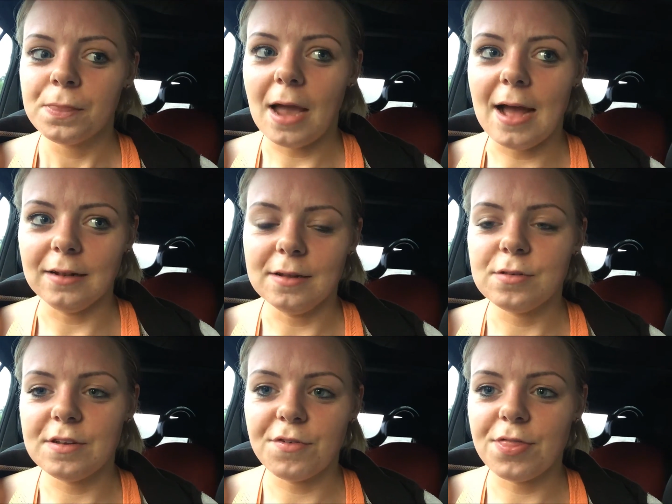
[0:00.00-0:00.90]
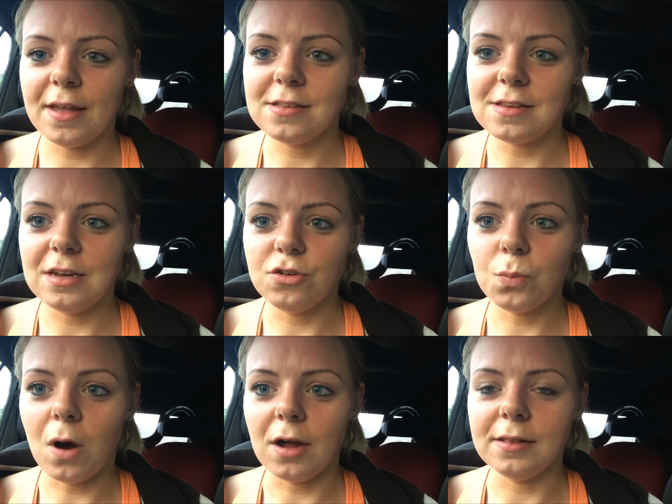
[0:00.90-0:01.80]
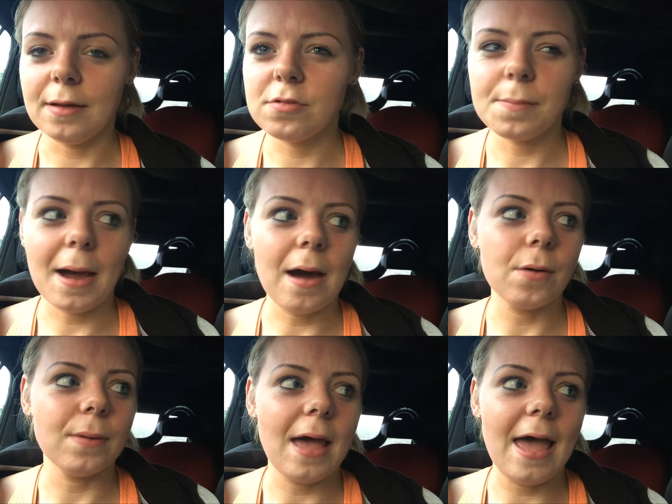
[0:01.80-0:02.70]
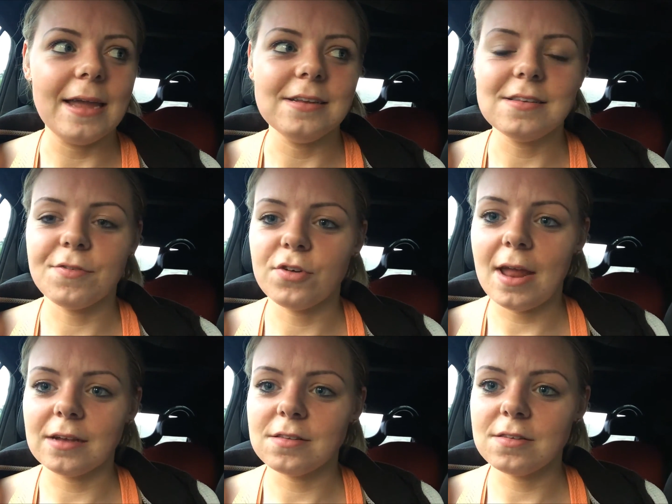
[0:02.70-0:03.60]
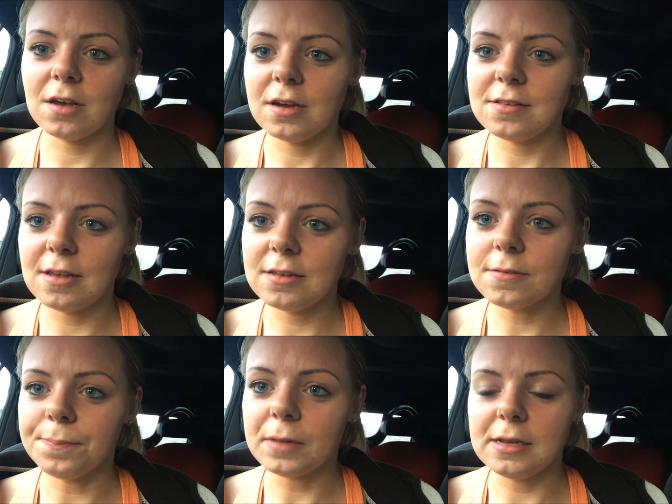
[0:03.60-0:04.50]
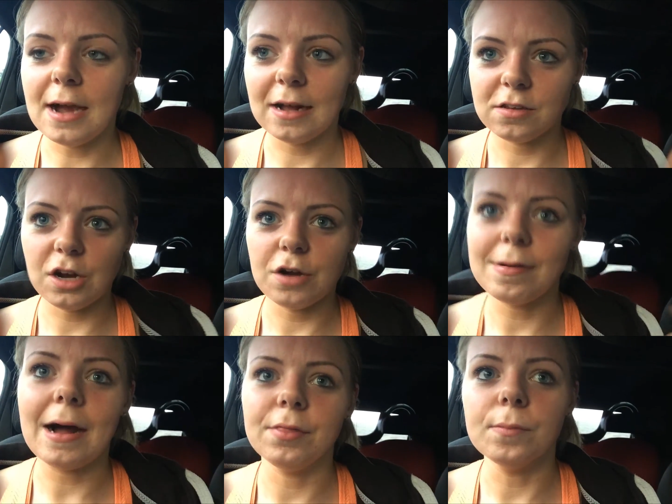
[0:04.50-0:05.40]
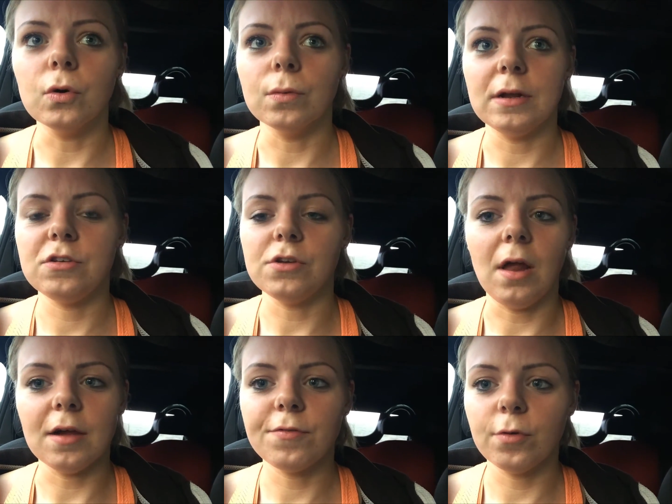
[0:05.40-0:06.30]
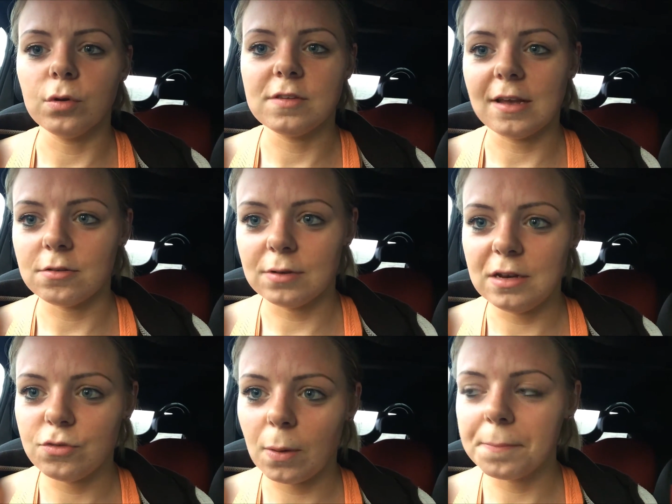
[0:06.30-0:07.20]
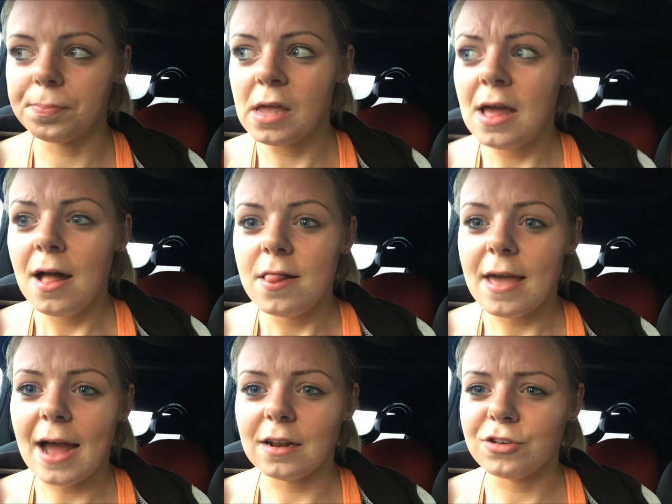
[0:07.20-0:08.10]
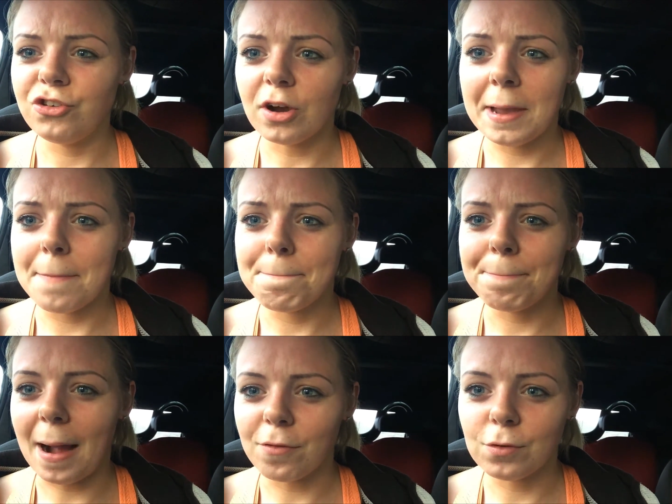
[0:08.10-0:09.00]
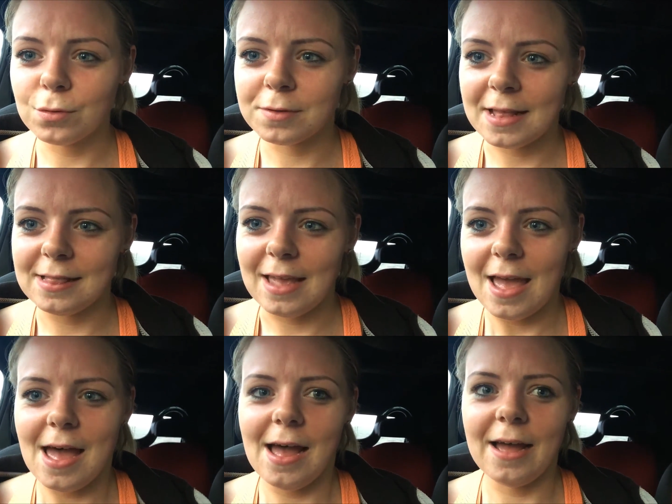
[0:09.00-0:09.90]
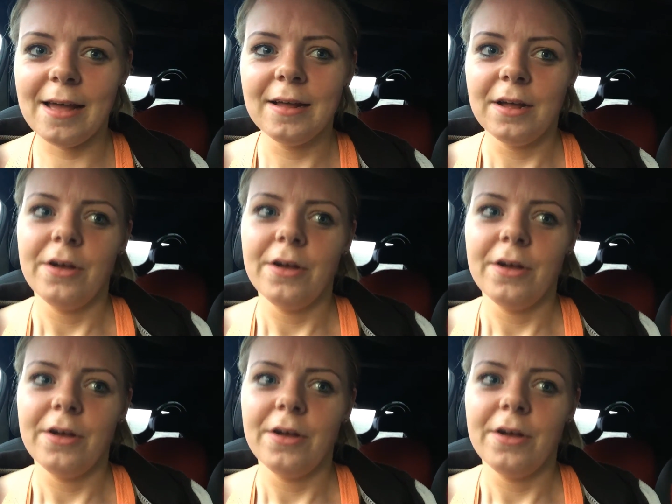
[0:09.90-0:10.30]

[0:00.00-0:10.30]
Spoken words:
and there was different things in each one. There was about 8 different exercises and you had to go around them all and do like 4 sets on each one. They had us chucking barrels in the air.